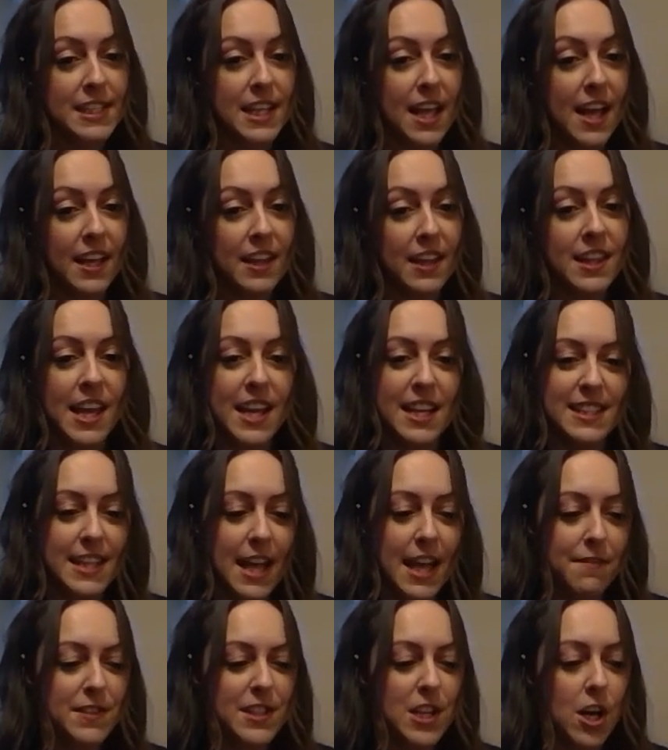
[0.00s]
Like things
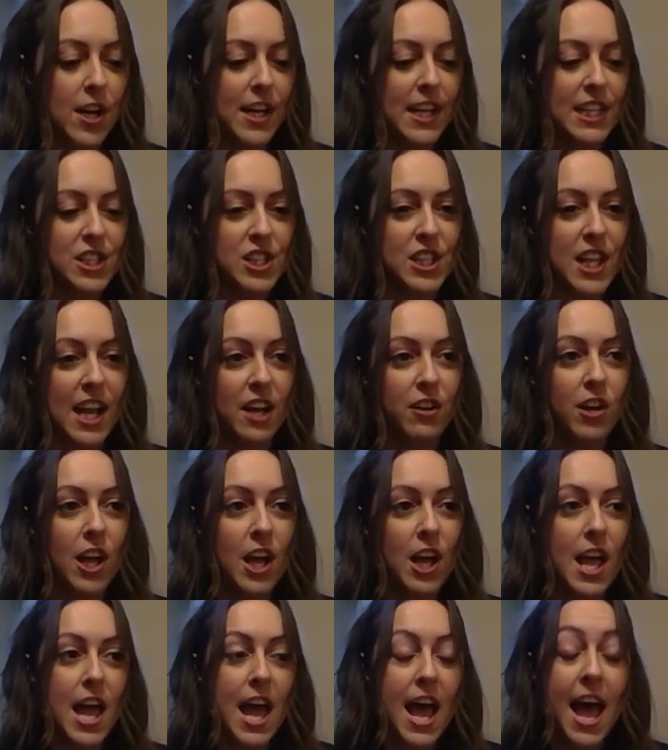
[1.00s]
I've done is like
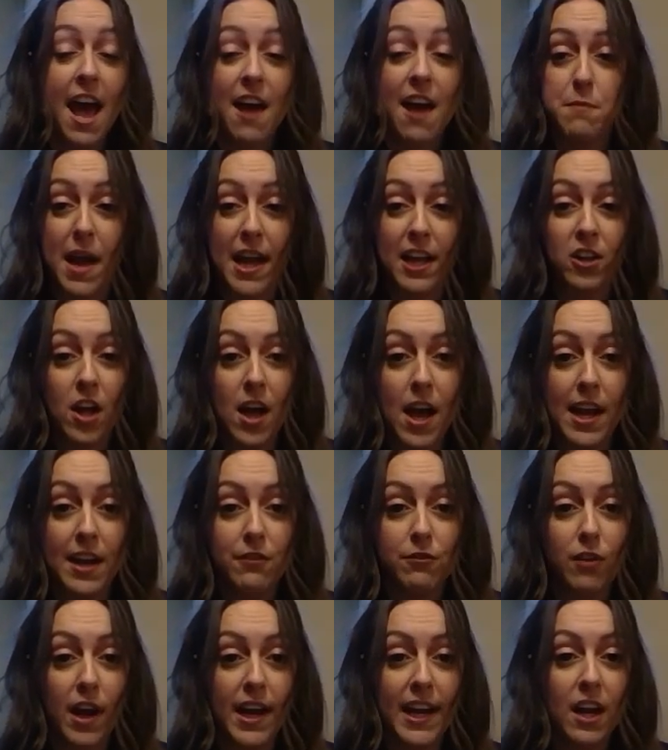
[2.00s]
have my
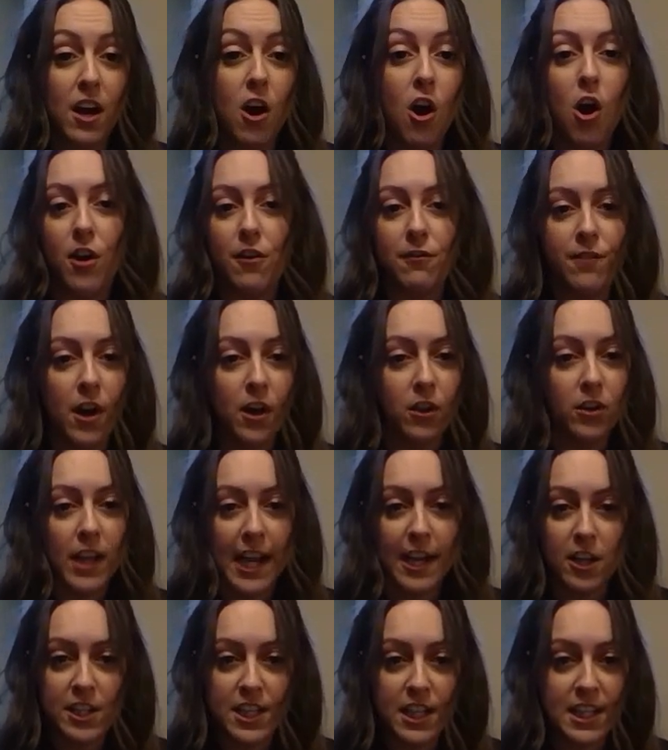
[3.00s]
client write a heartfelt
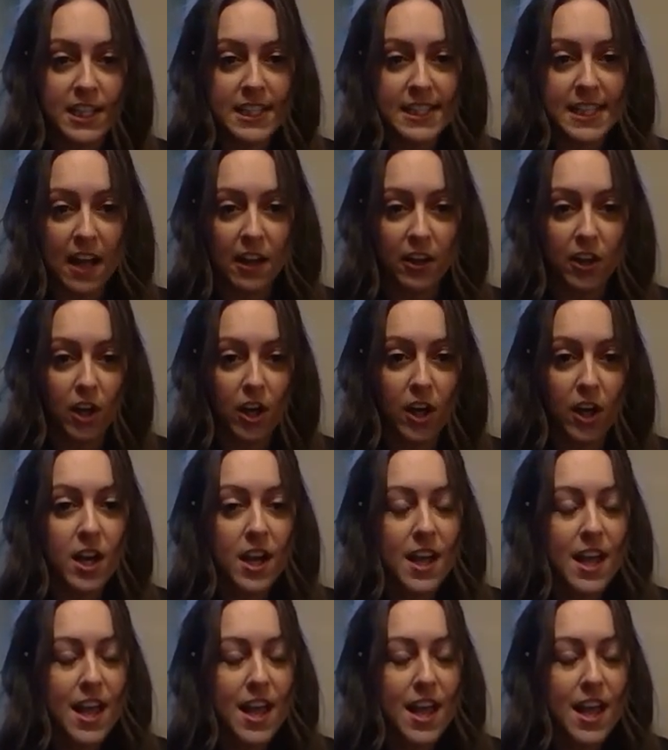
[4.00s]
letter to the seller.